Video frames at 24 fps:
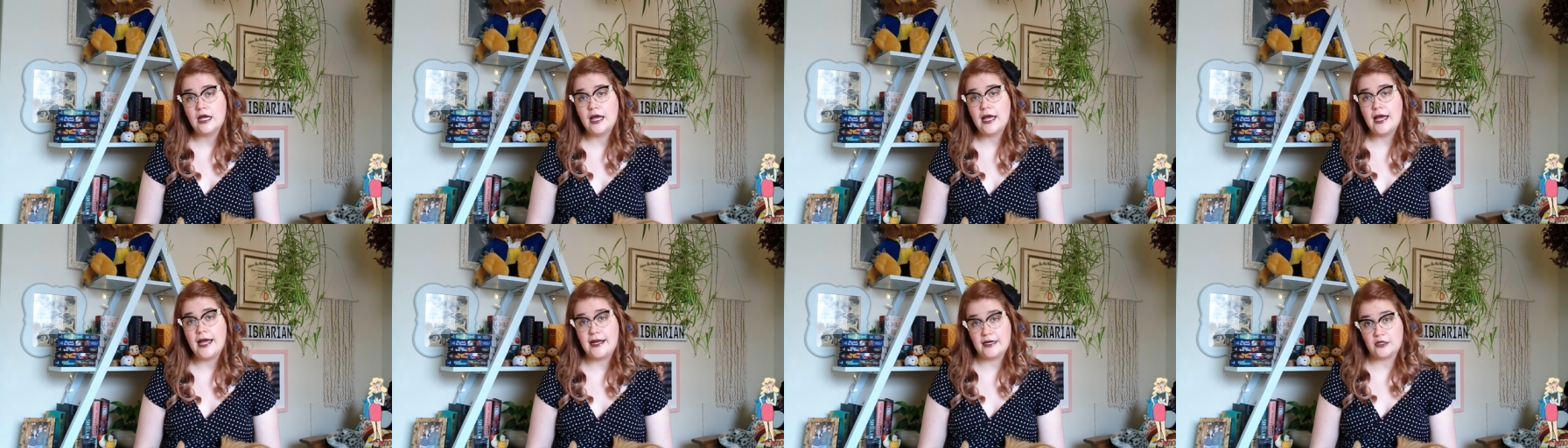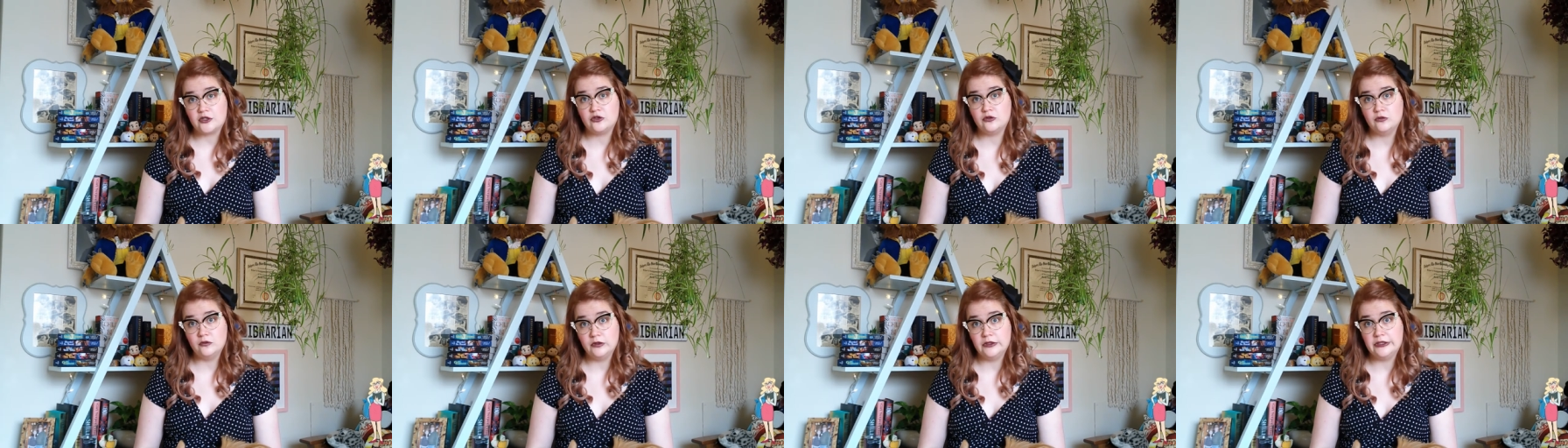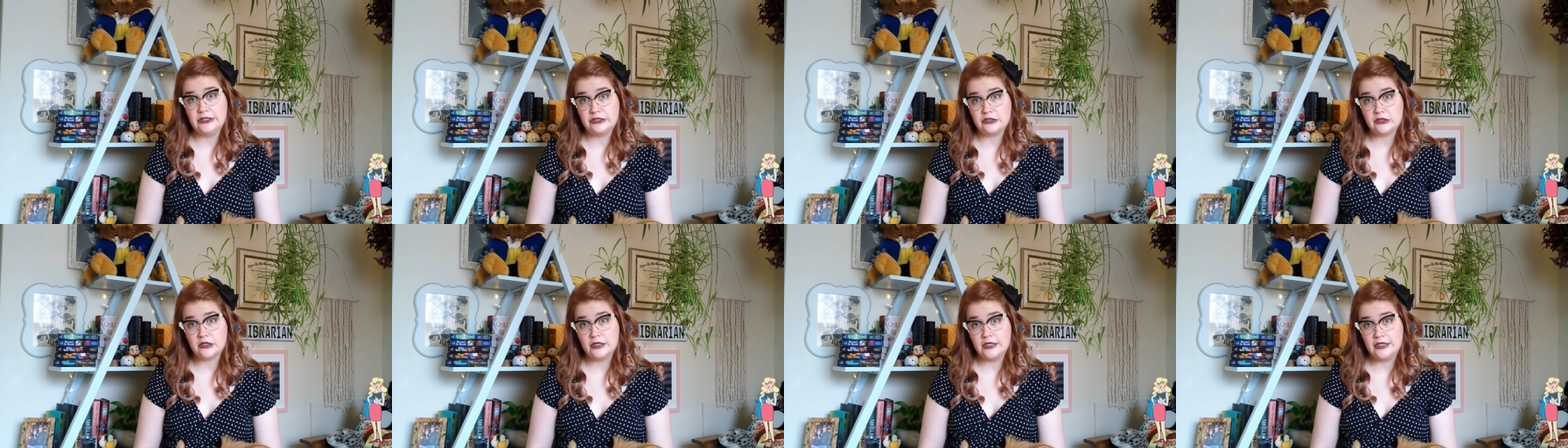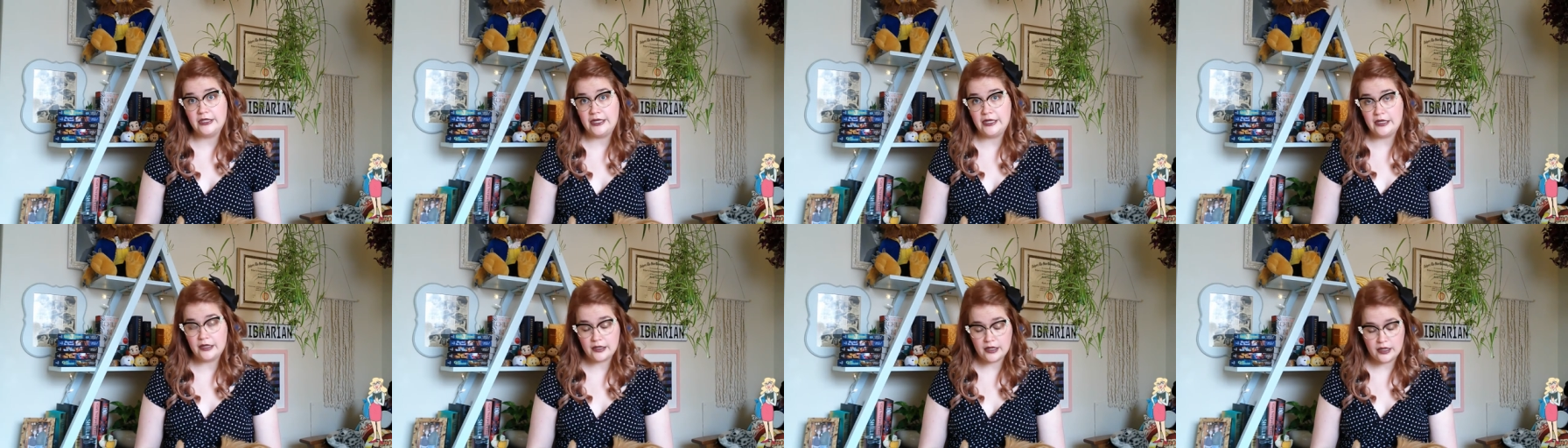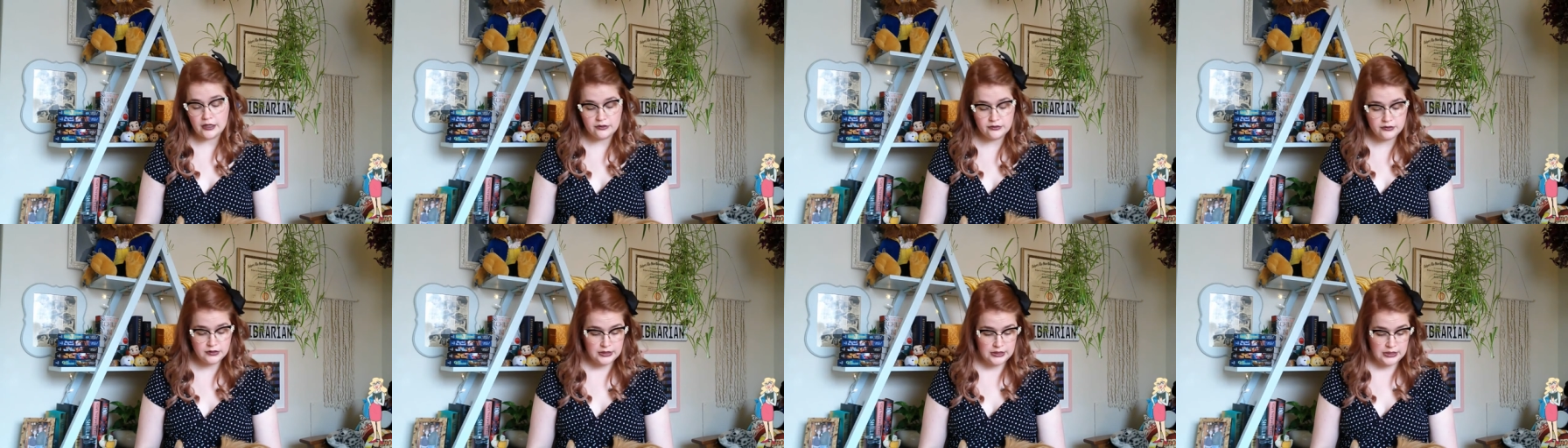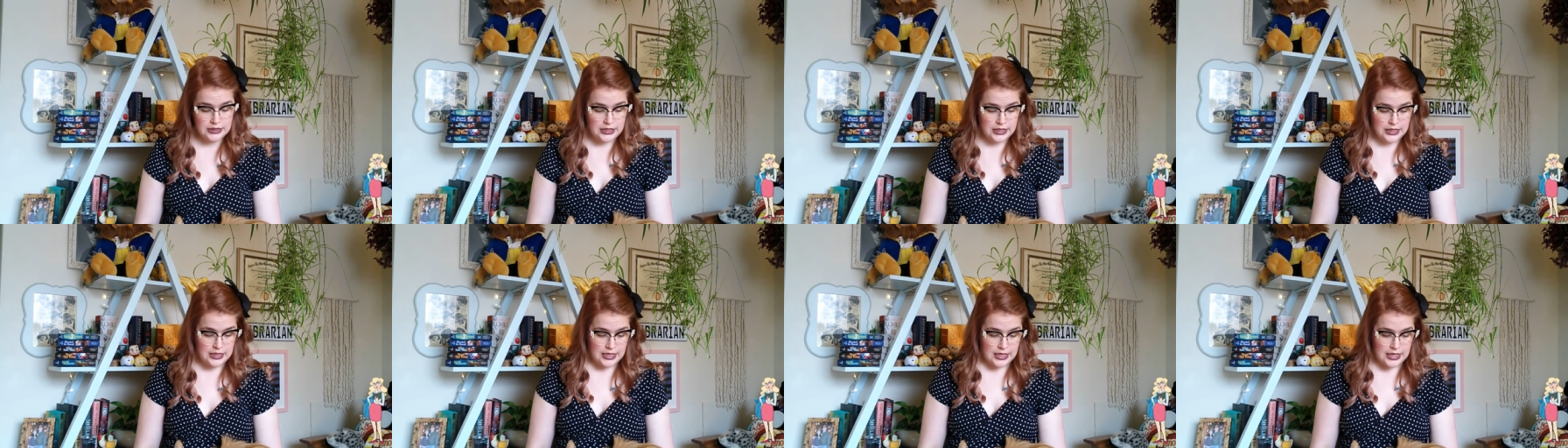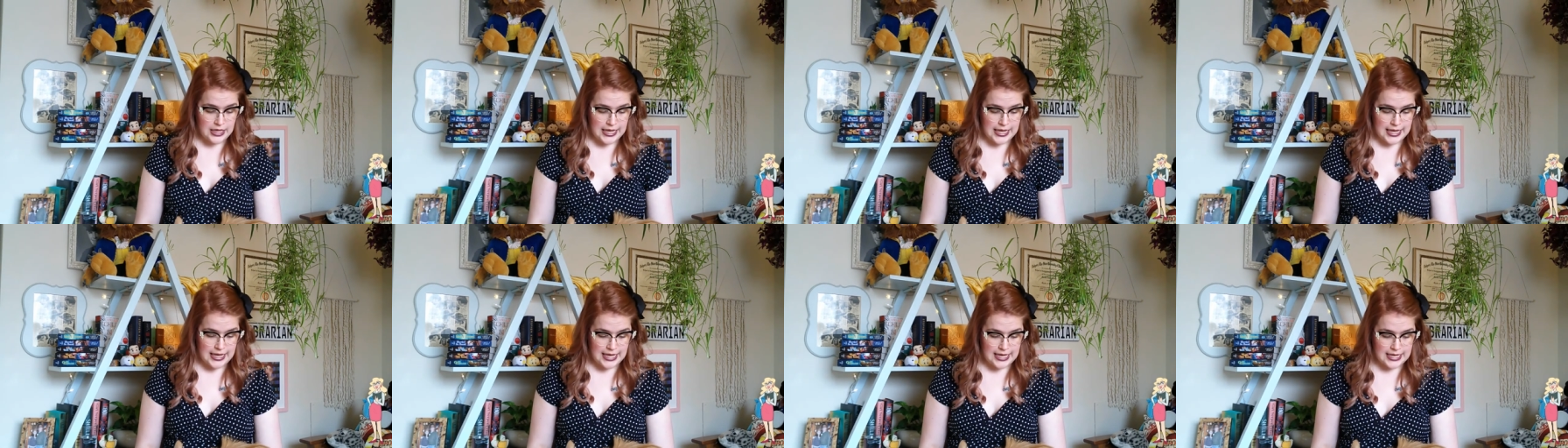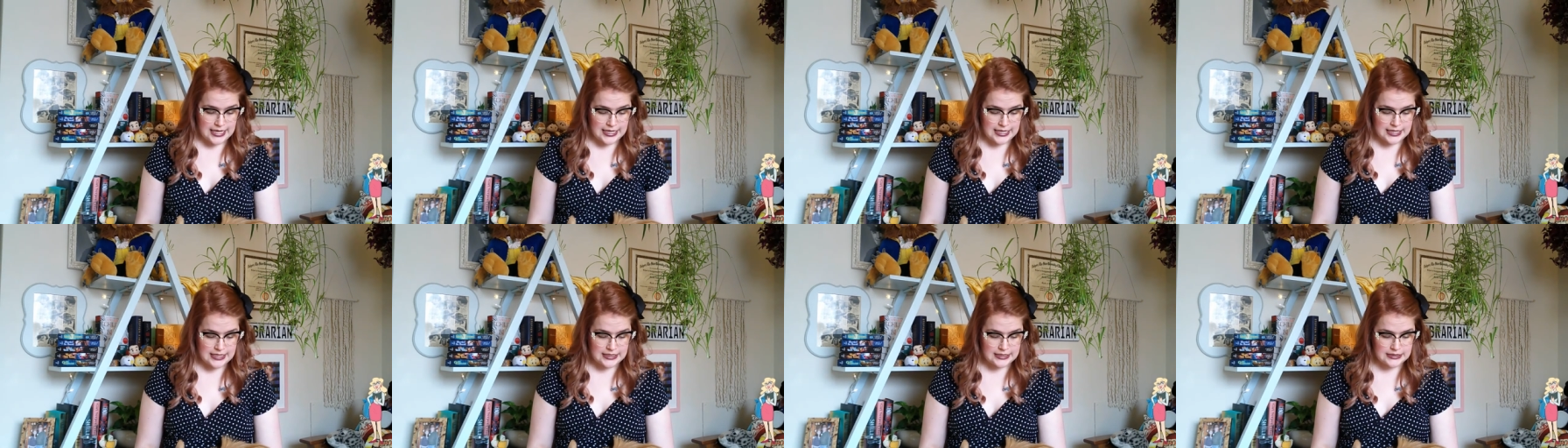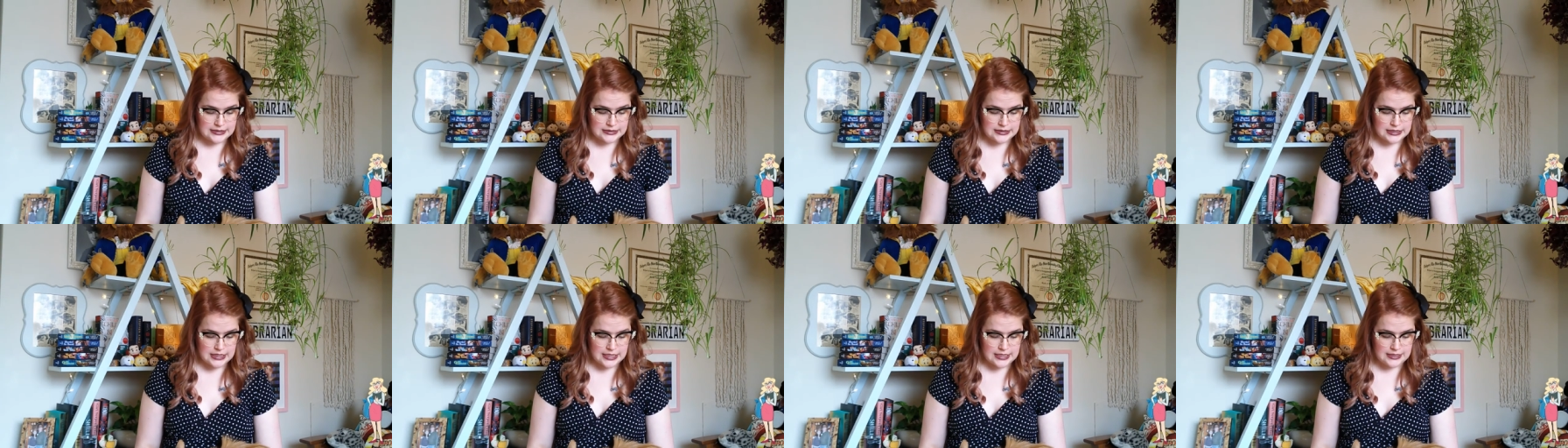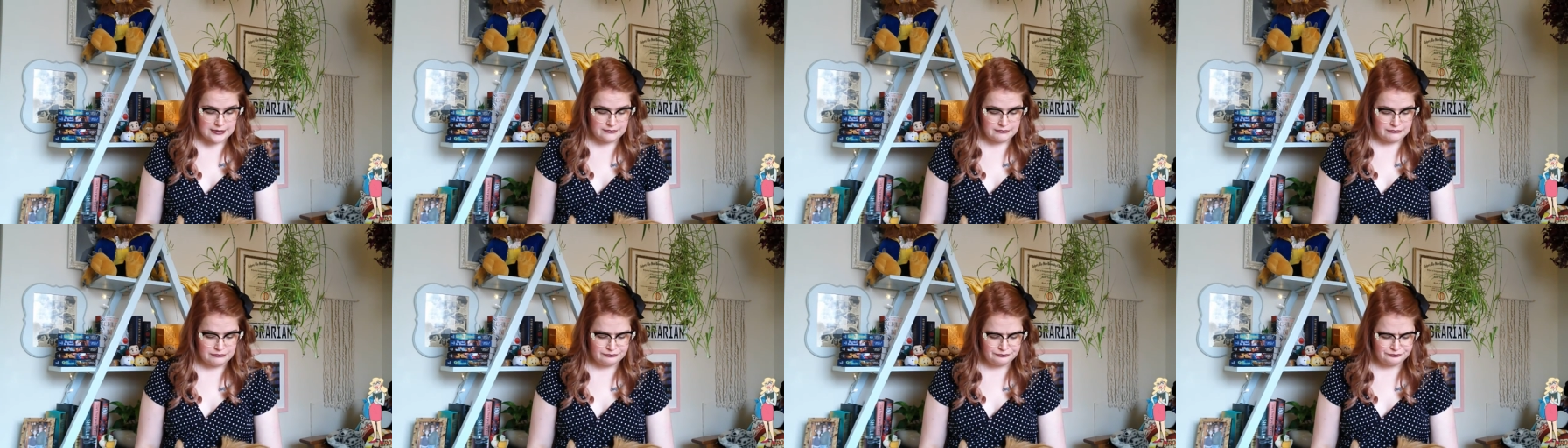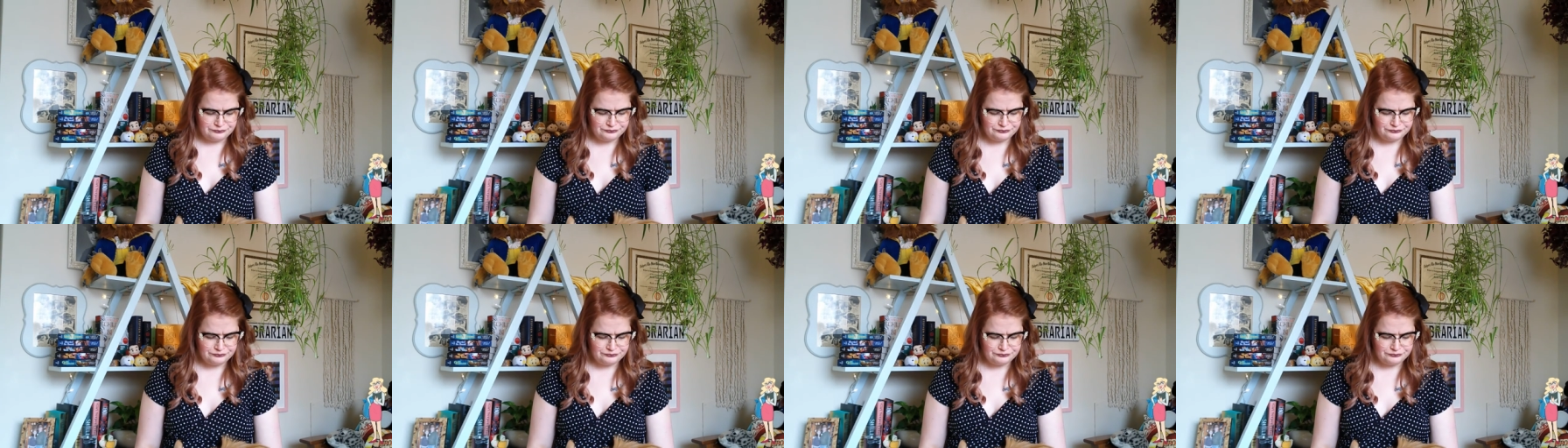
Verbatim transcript: actual eternity ago and um,